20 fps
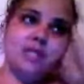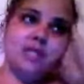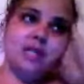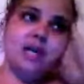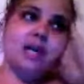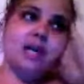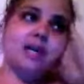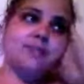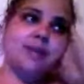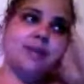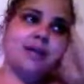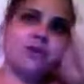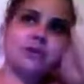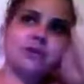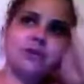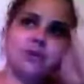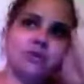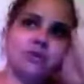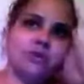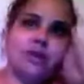I don't
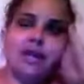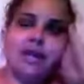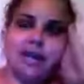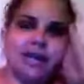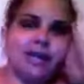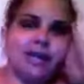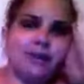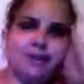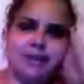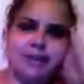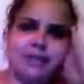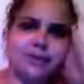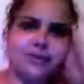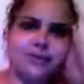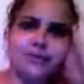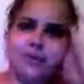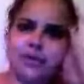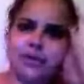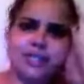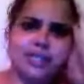know who the heck I was. I was
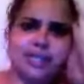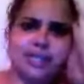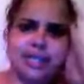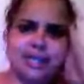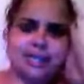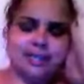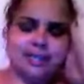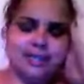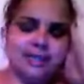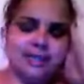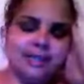14.